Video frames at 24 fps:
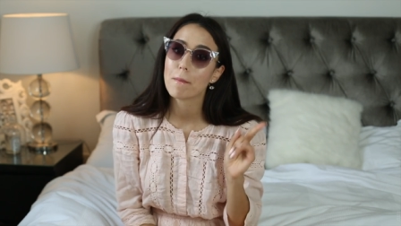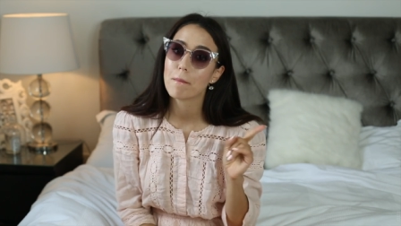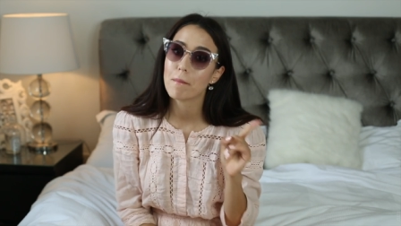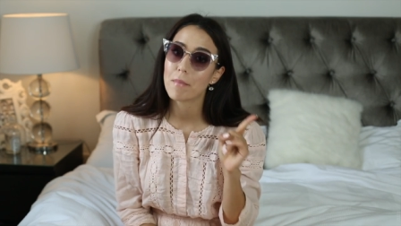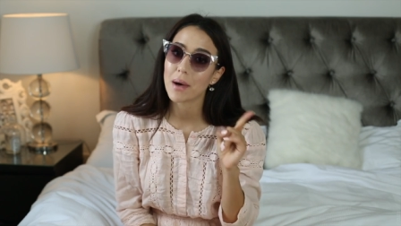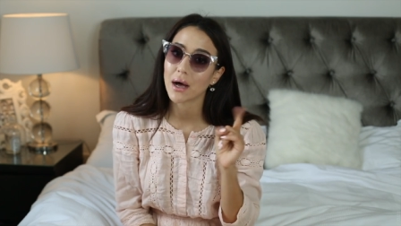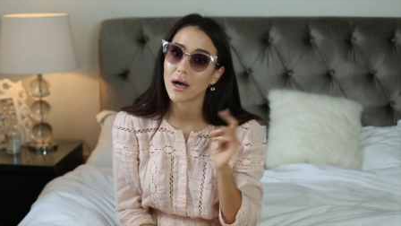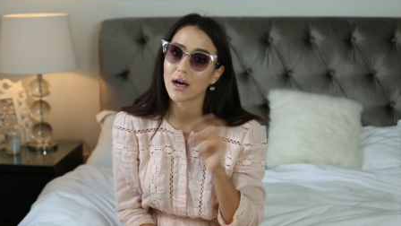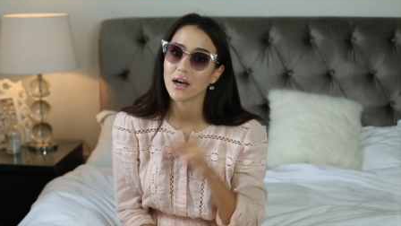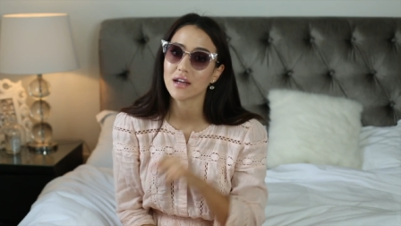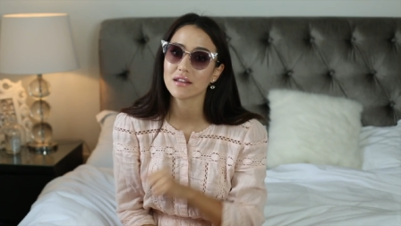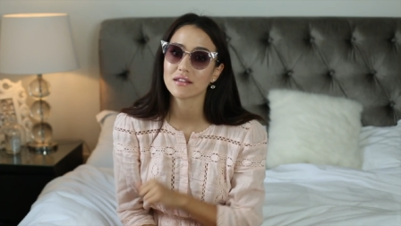
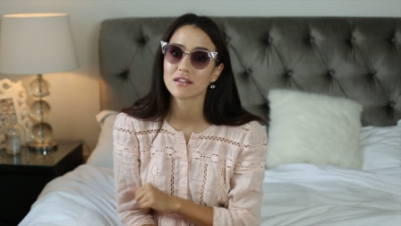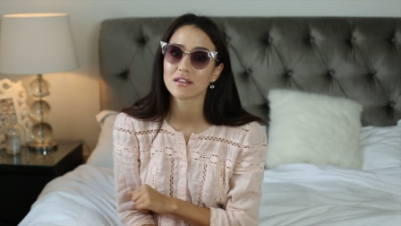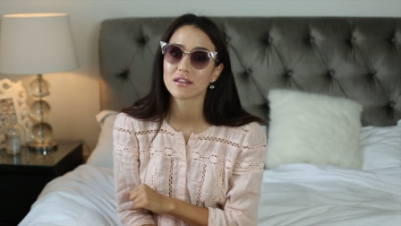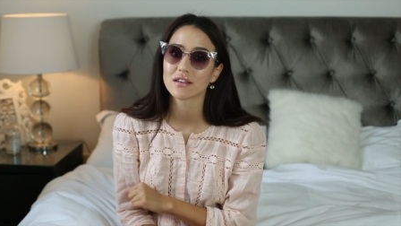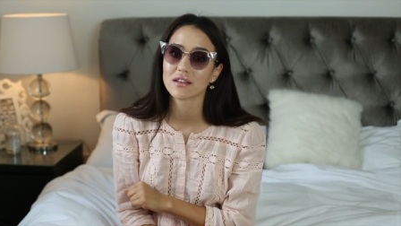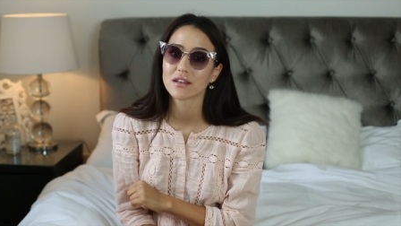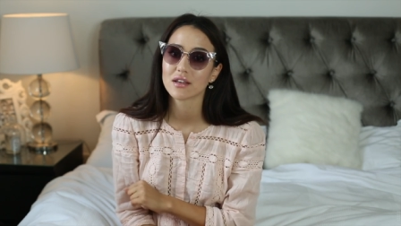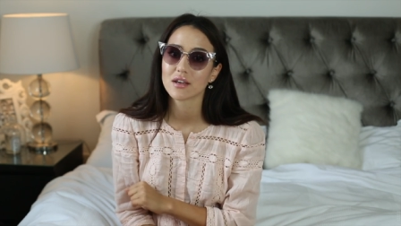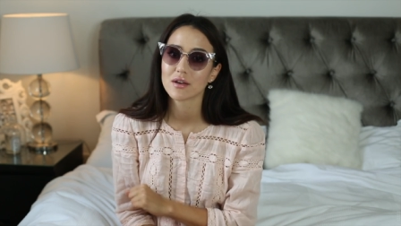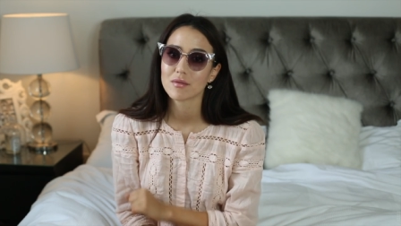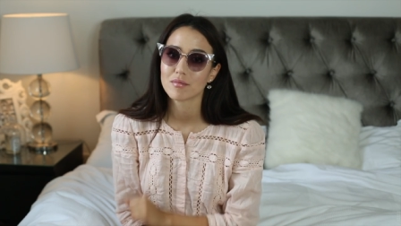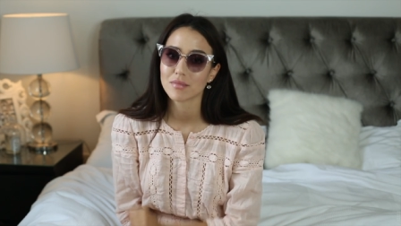
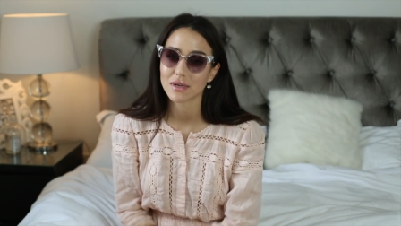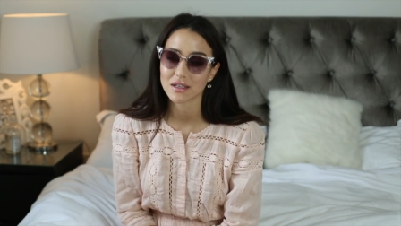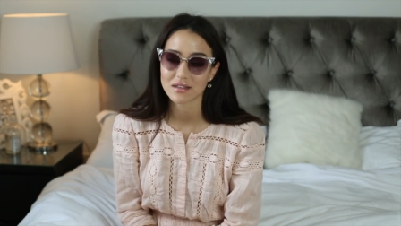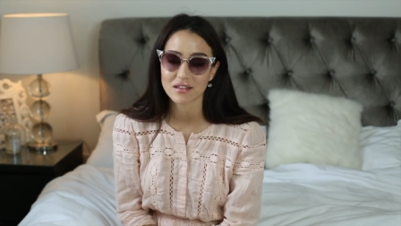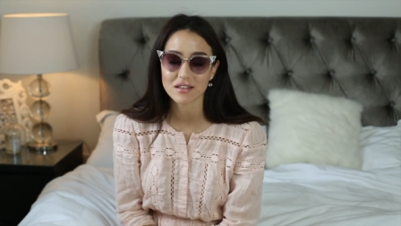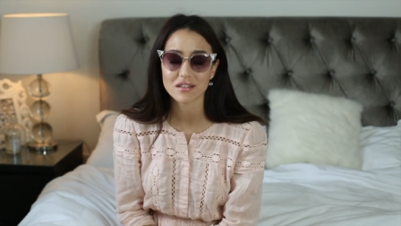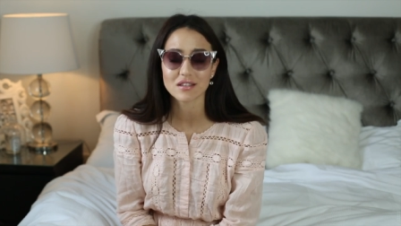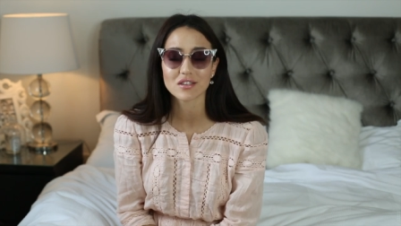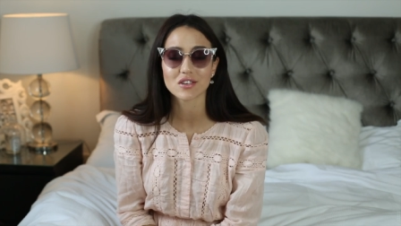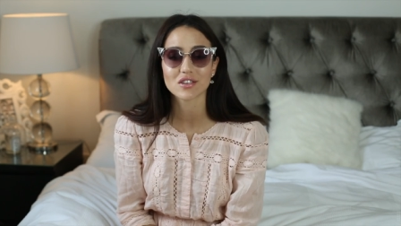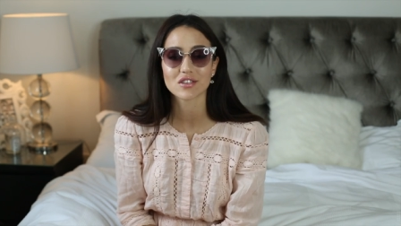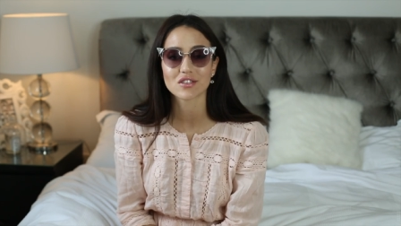but my
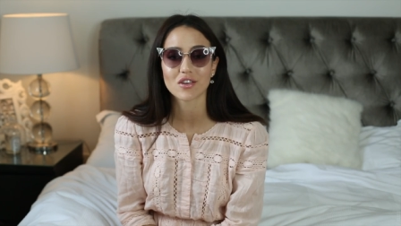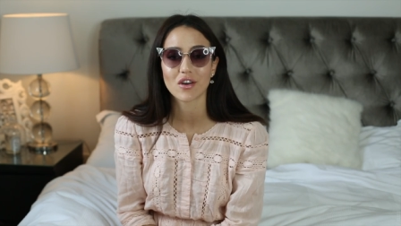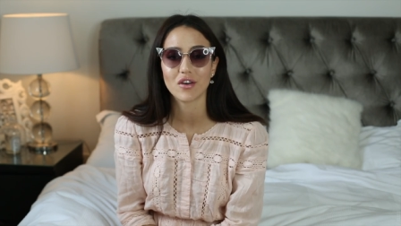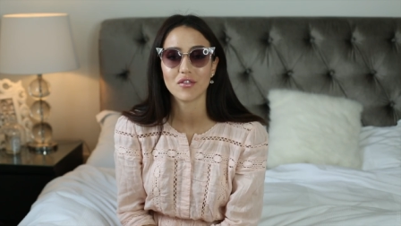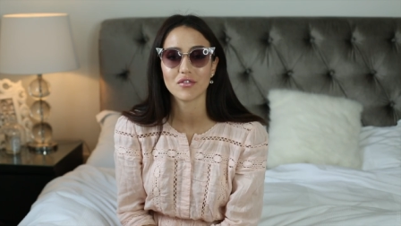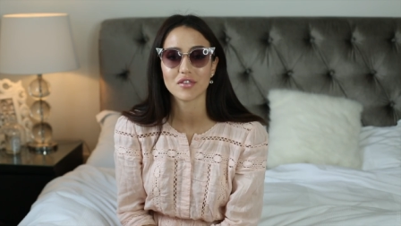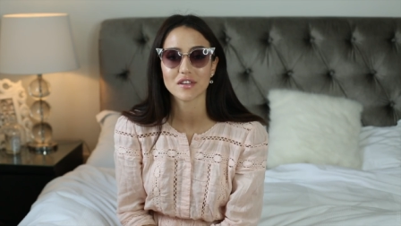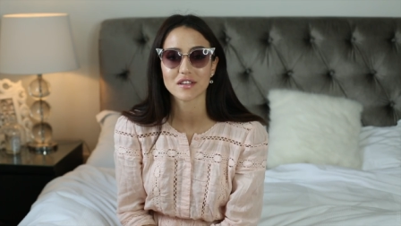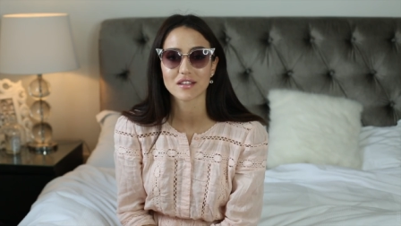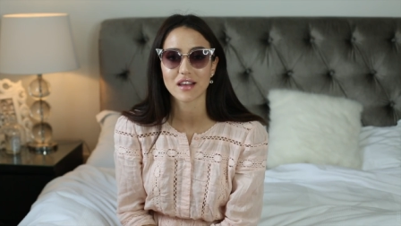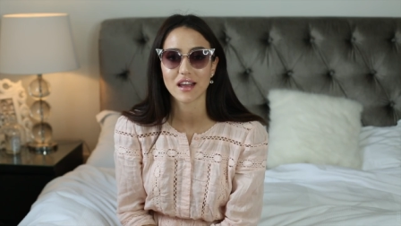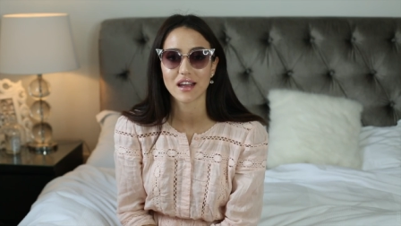sister's
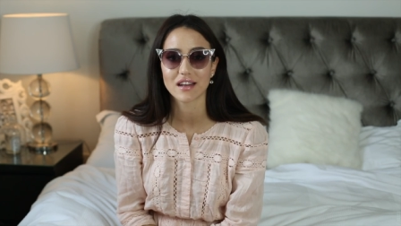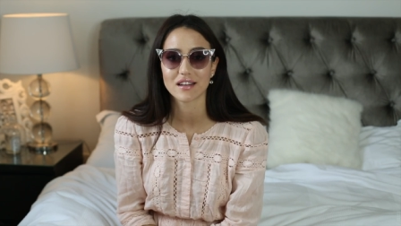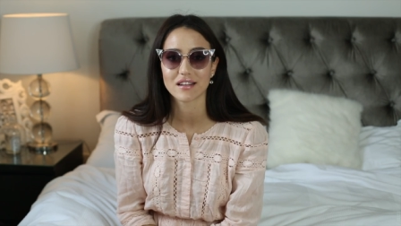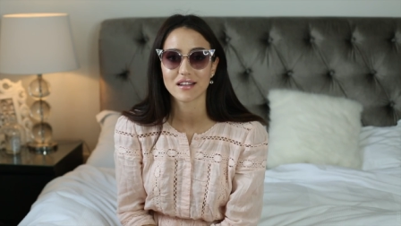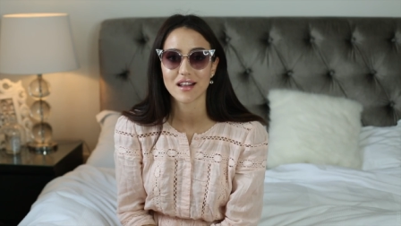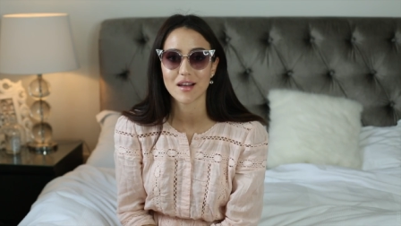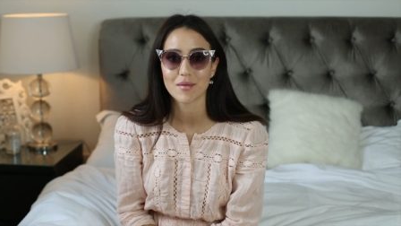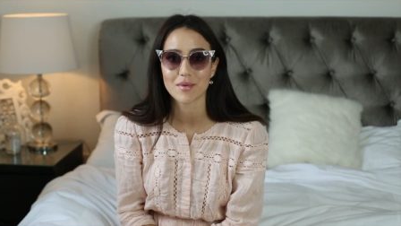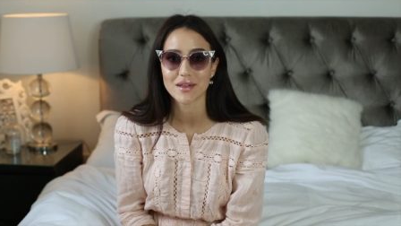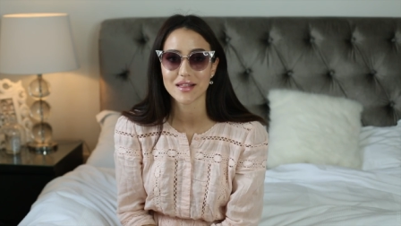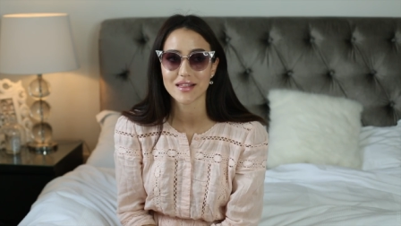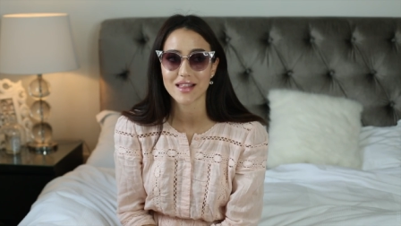confiscated
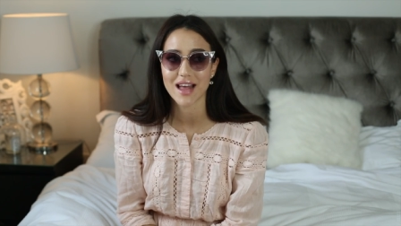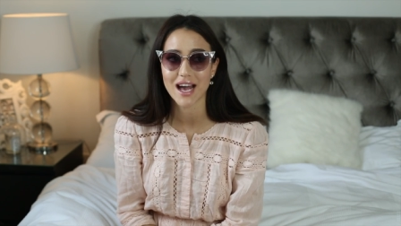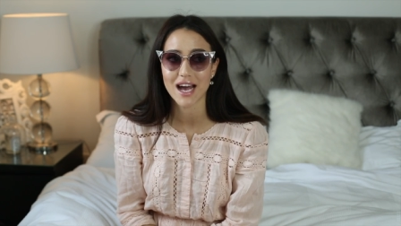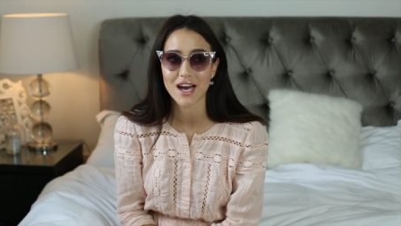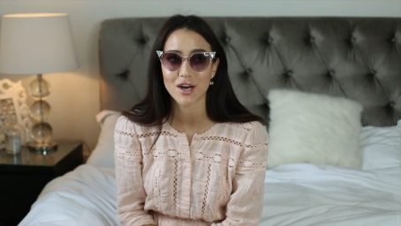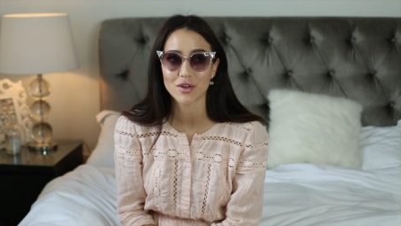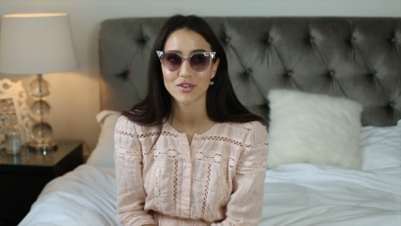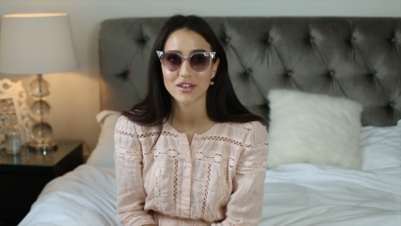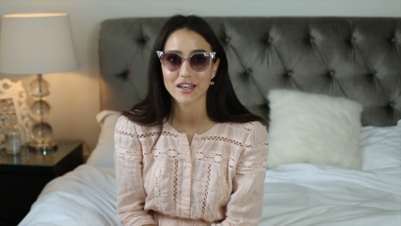them and now